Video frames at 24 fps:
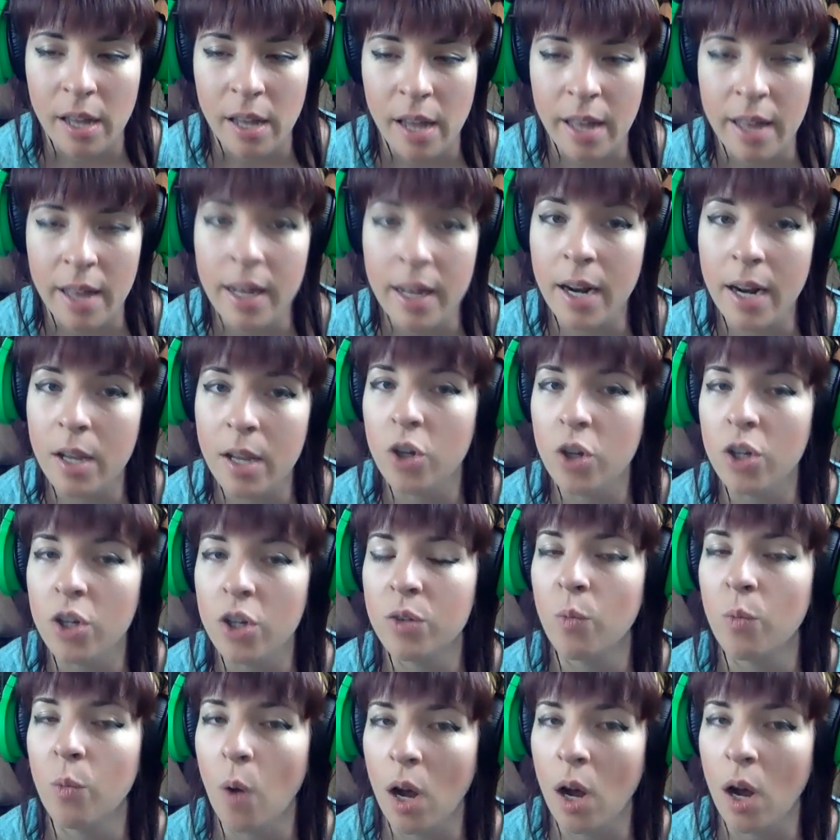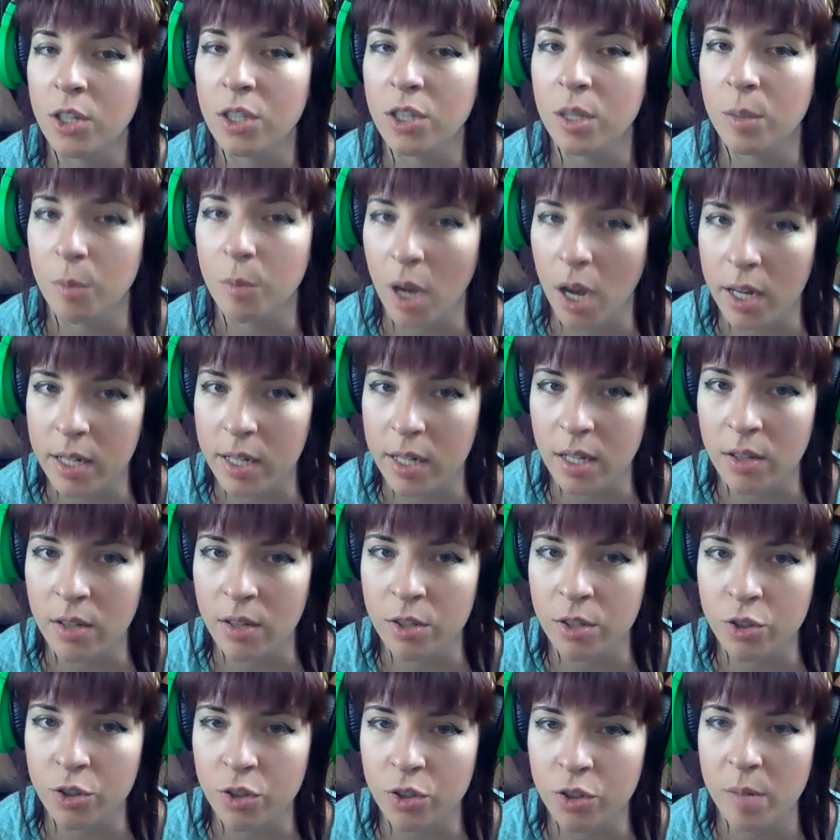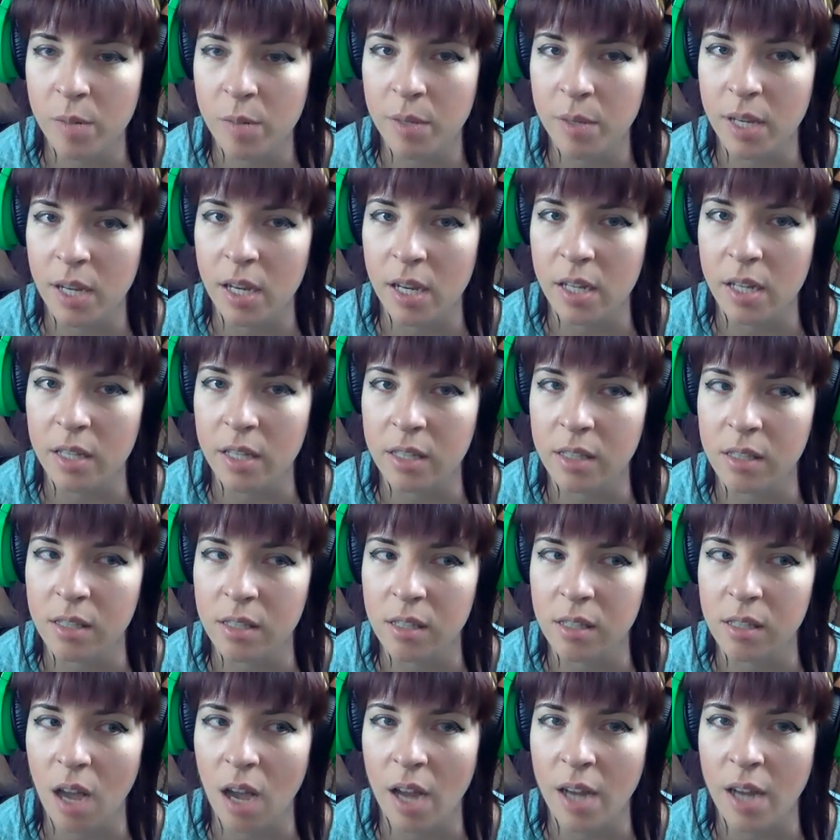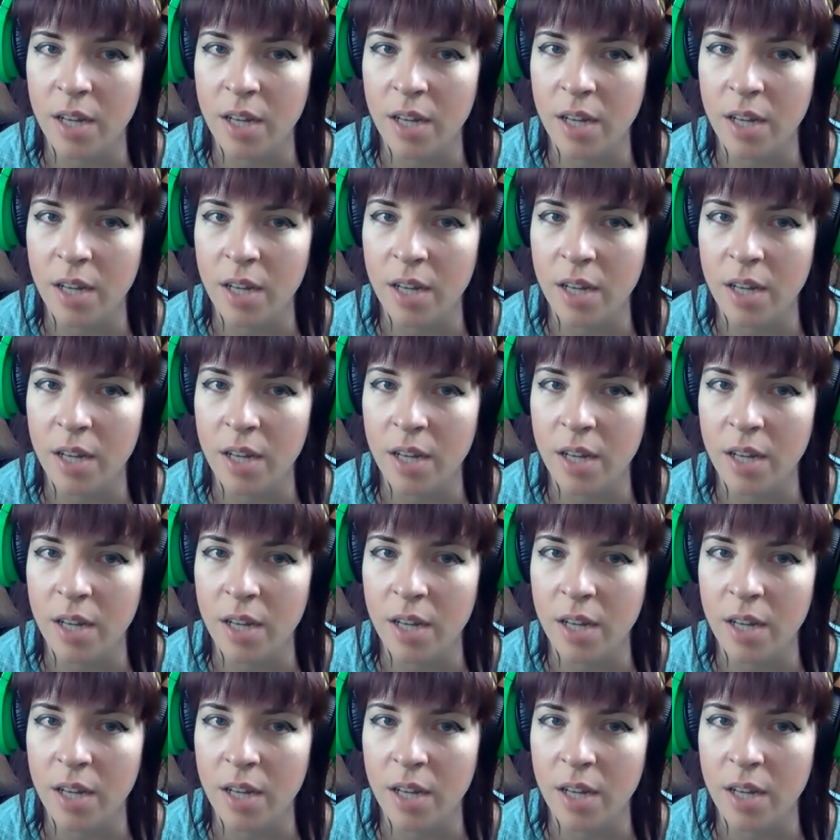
And then I couldn't watch them cut down the tree because I